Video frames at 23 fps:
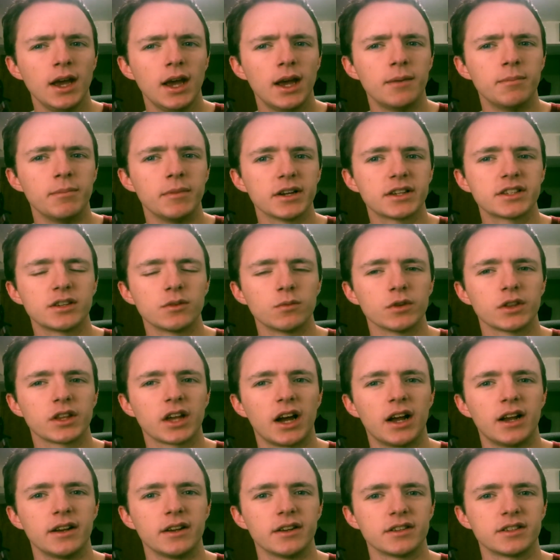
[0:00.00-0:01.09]
and mixed it with
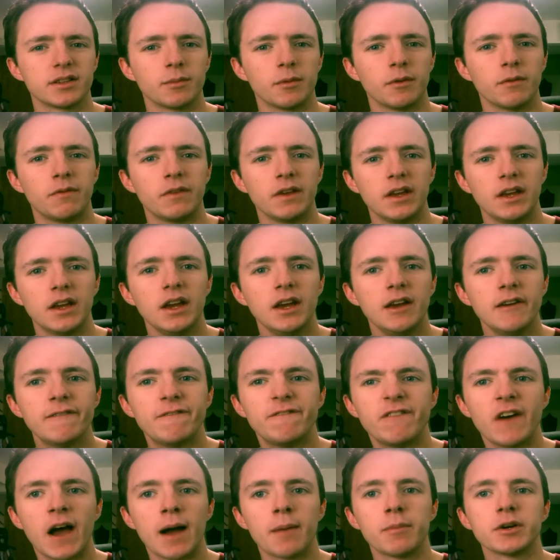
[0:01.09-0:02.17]
kind of some of the
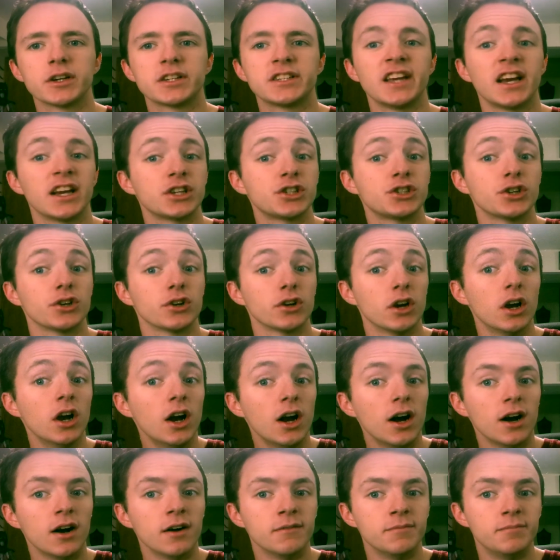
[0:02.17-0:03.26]
fabric texture
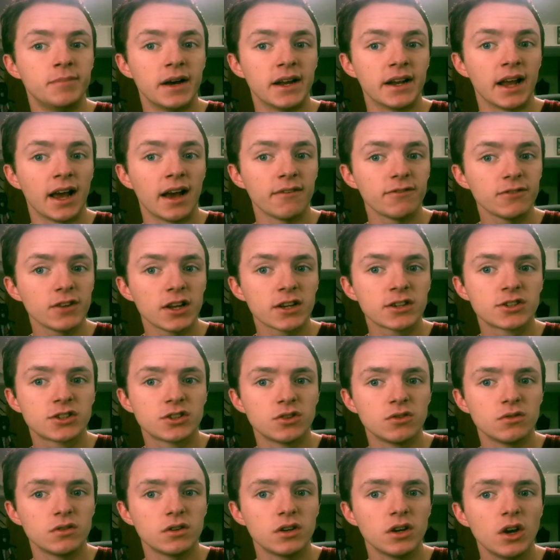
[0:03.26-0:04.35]
of Ben Affleck's
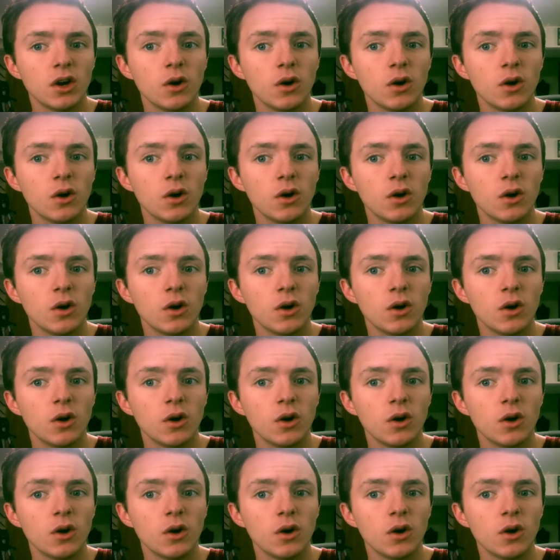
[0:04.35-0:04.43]
suit,